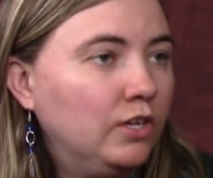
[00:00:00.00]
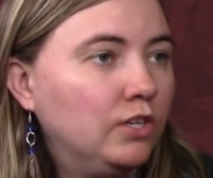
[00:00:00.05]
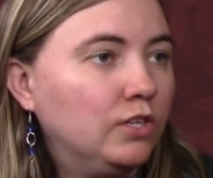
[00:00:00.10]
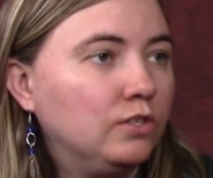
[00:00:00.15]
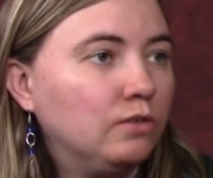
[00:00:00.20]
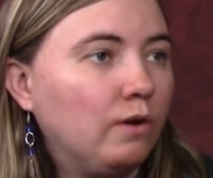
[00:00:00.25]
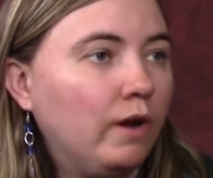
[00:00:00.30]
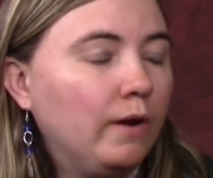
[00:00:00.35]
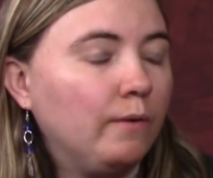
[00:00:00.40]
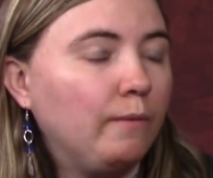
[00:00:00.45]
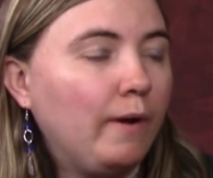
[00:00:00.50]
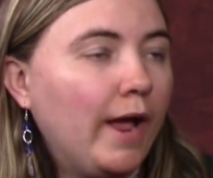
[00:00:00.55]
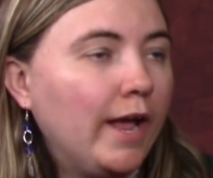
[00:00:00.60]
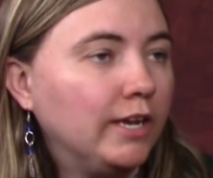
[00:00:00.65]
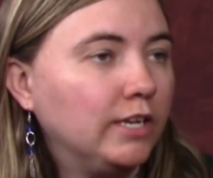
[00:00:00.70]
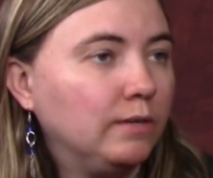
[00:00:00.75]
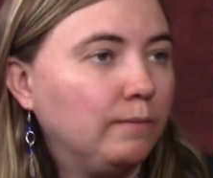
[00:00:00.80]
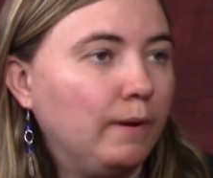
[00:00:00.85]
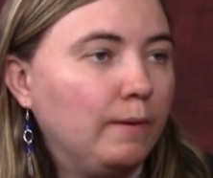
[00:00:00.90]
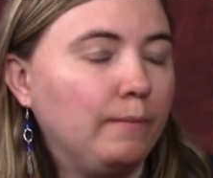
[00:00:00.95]
So I
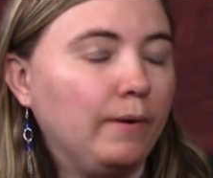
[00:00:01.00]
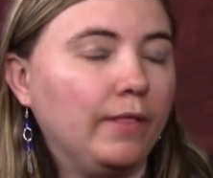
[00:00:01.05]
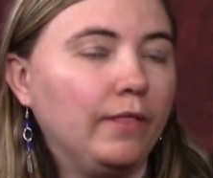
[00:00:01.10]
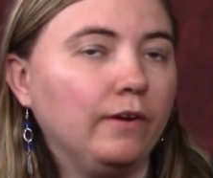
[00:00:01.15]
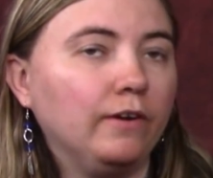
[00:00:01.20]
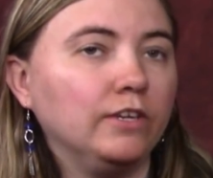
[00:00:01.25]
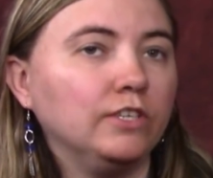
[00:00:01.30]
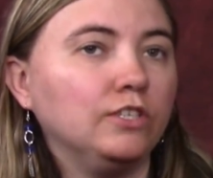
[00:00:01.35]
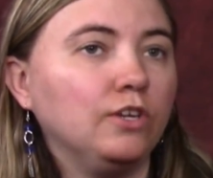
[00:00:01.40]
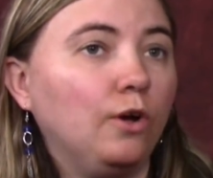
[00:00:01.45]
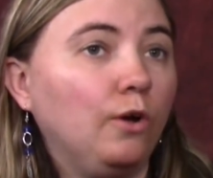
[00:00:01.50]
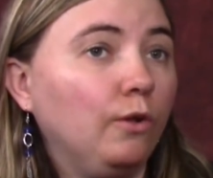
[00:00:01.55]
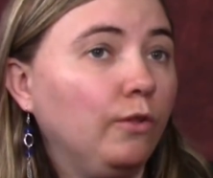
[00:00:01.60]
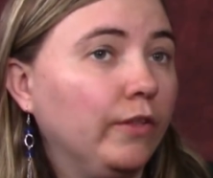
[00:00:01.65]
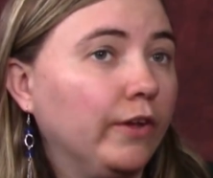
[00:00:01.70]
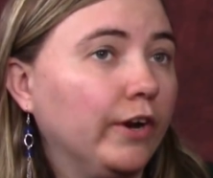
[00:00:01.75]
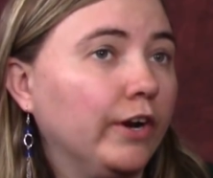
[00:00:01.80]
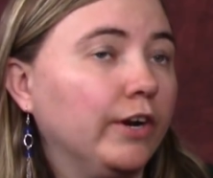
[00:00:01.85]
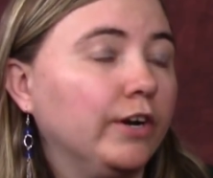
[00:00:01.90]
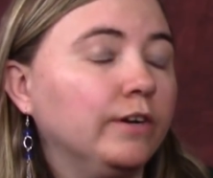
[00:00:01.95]
ran to my mother and told
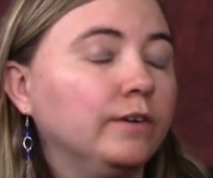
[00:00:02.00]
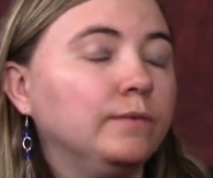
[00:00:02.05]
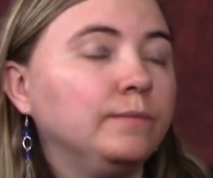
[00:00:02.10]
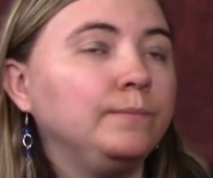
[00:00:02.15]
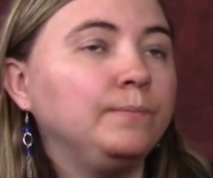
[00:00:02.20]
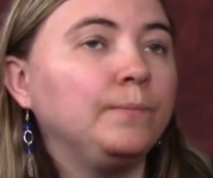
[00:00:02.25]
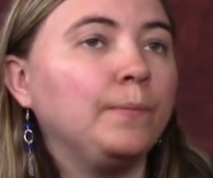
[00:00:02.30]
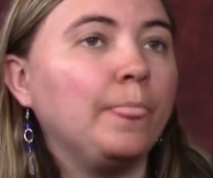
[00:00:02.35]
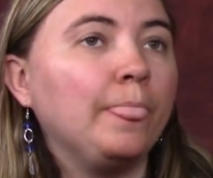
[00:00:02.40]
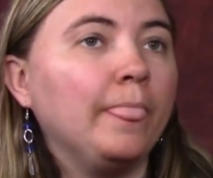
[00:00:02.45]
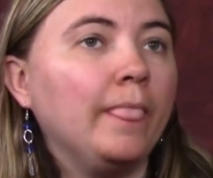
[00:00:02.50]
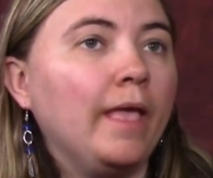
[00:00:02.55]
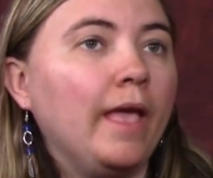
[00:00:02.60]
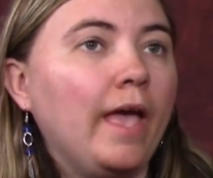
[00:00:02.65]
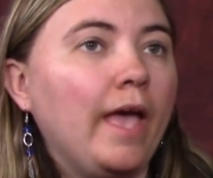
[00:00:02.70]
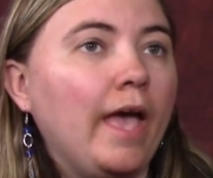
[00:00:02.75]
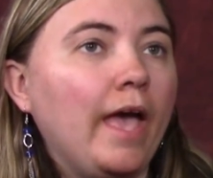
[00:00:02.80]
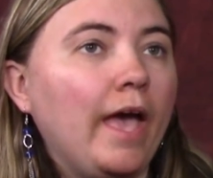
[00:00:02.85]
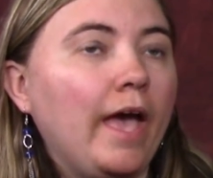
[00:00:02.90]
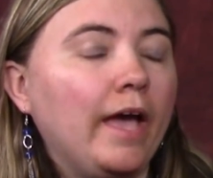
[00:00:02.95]
her,
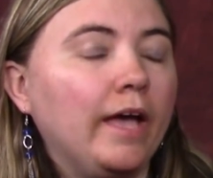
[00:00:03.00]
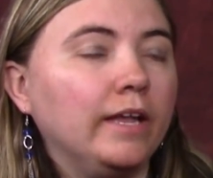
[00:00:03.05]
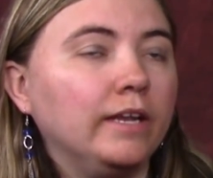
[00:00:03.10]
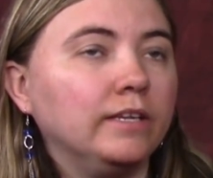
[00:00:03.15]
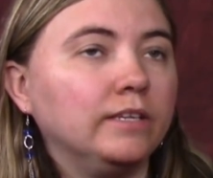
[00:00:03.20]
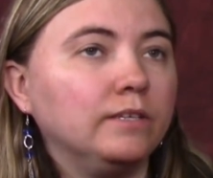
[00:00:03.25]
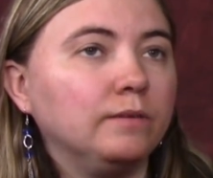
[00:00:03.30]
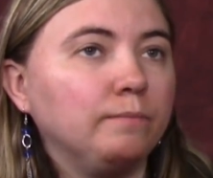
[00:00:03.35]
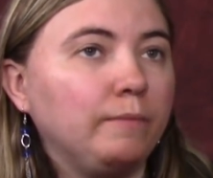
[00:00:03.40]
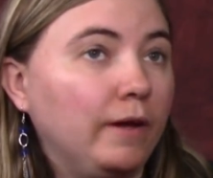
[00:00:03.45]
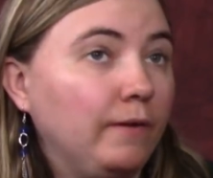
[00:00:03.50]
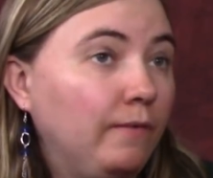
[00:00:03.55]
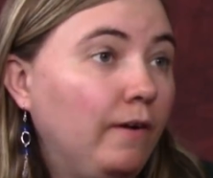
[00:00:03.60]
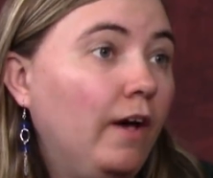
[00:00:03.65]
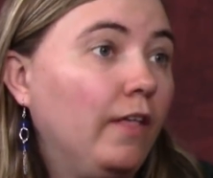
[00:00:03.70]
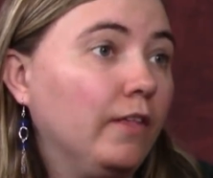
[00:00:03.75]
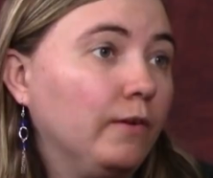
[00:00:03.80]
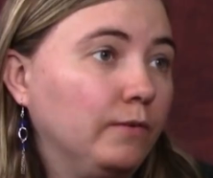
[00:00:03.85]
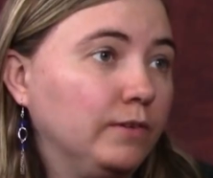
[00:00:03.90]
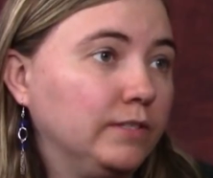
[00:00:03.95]
and my
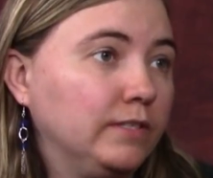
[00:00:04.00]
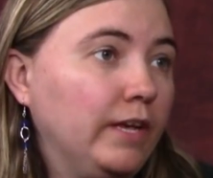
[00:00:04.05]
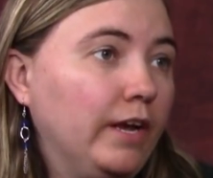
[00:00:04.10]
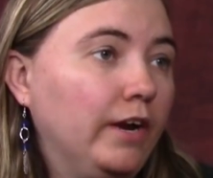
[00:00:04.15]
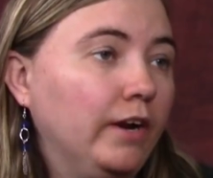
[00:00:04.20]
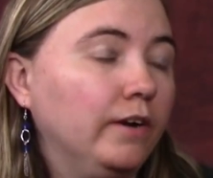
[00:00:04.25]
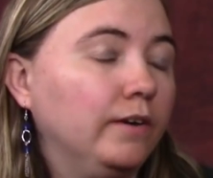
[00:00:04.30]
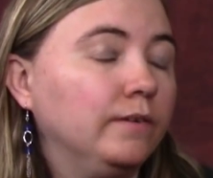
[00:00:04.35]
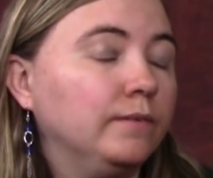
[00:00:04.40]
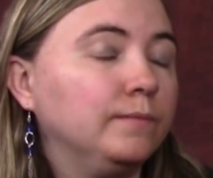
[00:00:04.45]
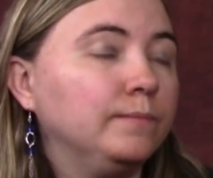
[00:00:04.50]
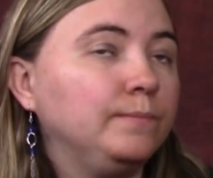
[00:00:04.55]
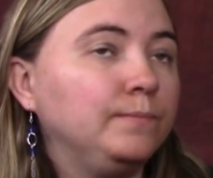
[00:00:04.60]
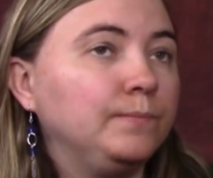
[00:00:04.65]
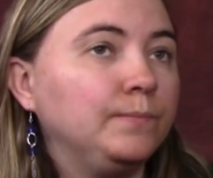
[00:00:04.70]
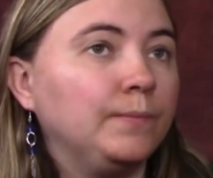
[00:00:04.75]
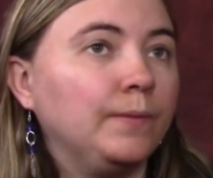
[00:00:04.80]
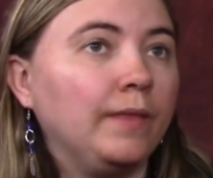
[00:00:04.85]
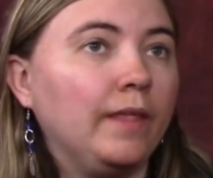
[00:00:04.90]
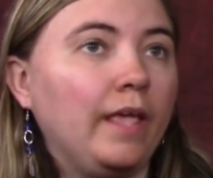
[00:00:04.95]
father was there.
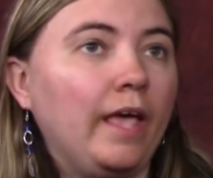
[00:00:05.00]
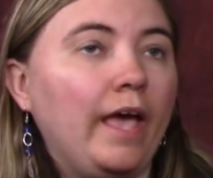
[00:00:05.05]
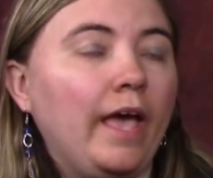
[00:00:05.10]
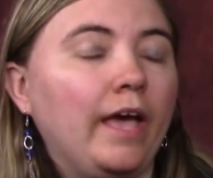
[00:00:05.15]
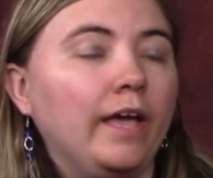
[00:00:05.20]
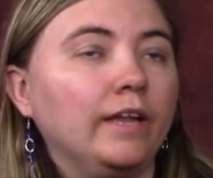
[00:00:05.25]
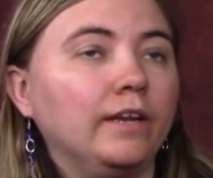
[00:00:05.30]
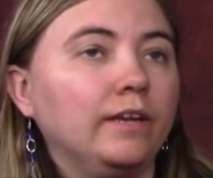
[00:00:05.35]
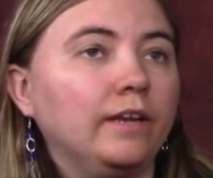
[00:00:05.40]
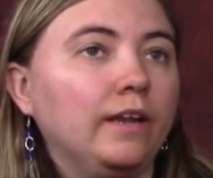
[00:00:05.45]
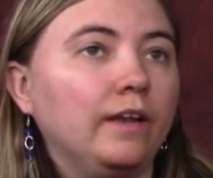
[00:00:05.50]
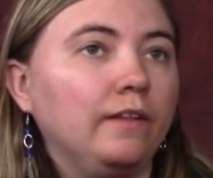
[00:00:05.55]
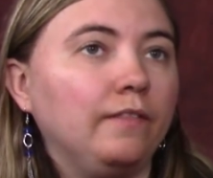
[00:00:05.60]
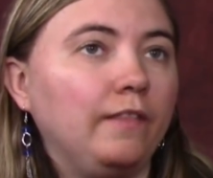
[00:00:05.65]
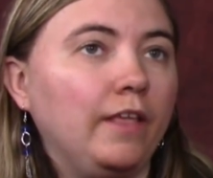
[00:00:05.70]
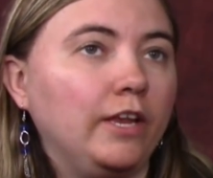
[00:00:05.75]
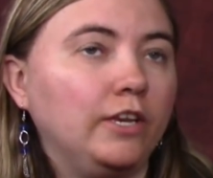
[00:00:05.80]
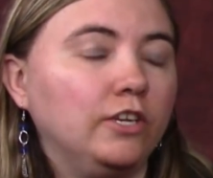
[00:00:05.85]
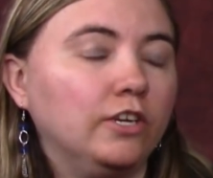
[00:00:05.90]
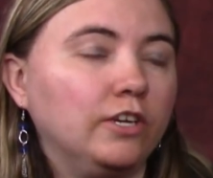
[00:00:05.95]
And
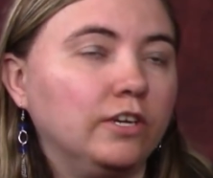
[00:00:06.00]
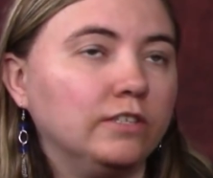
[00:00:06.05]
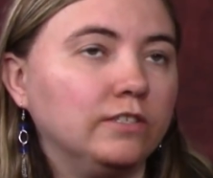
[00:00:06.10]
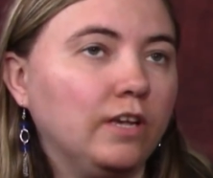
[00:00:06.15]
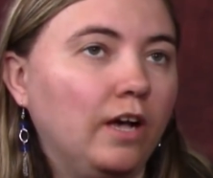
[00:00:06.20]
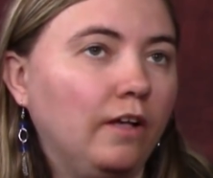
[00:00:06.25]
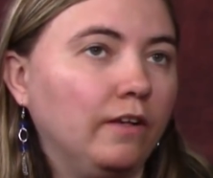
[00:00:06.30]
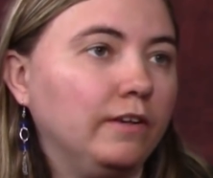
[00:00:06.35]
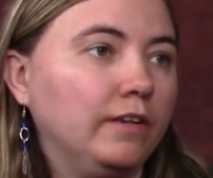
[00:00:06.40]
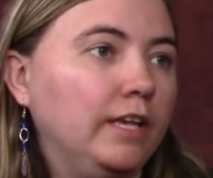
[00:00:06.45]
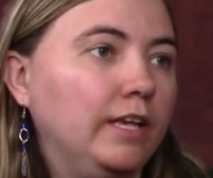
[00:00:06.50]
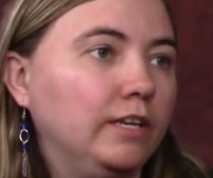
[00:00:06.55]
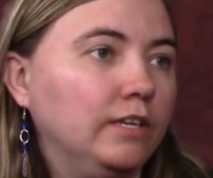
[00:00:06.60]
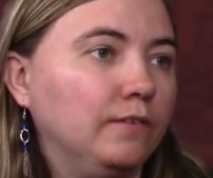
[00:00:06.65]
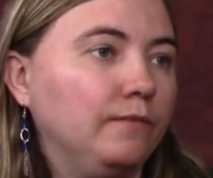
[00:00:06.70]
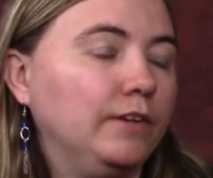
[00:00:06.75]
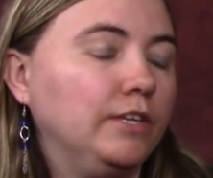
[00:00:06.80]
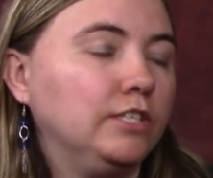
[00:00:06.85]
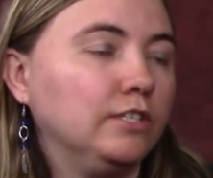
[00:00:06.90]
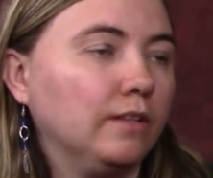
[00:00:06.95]
they took us all
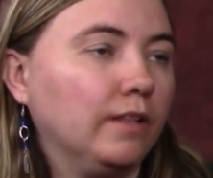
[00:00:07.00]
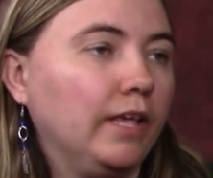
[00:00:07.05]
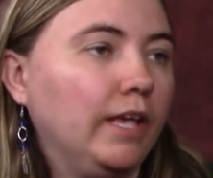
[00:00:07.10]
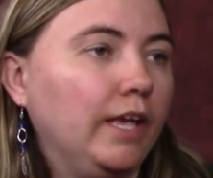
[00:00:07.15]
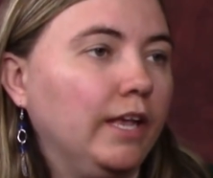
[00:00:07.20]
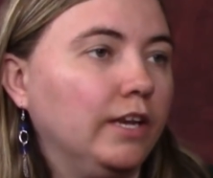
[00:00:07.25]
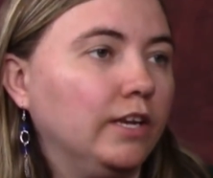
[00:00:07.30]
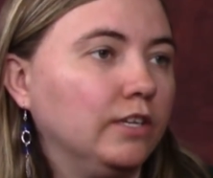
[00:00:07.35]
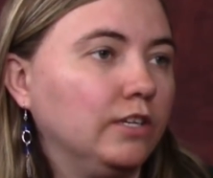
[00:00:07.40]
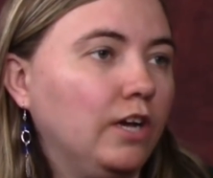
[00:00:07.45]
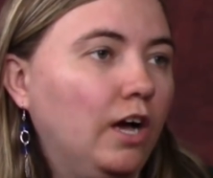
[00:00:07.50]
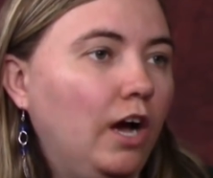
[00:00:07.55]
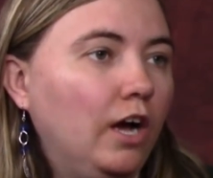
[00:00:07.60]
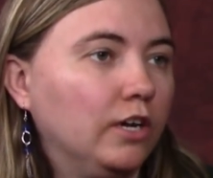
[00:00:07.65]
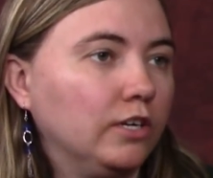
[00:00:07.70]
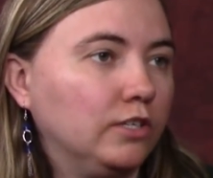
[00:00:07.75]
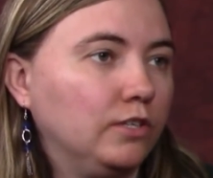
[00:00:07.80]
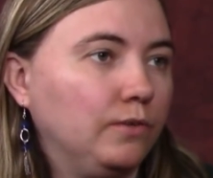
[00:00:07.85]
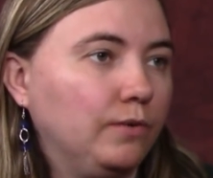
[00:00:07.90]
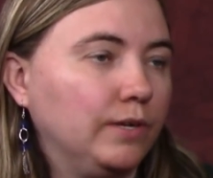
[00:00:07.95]
individually in and
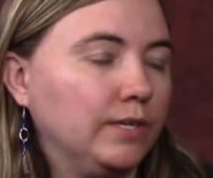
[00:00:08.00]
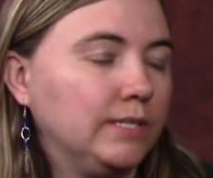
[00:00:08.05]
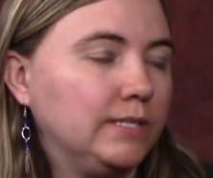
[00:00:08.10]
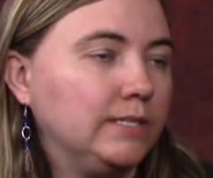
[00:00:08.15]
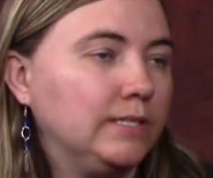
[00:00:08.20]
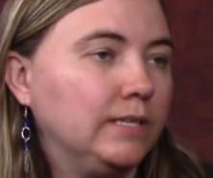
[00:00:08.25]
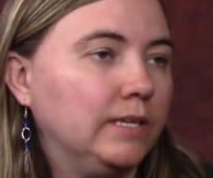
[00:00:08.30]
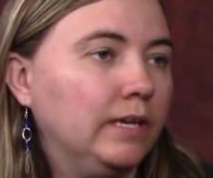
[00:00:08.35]
talked to us.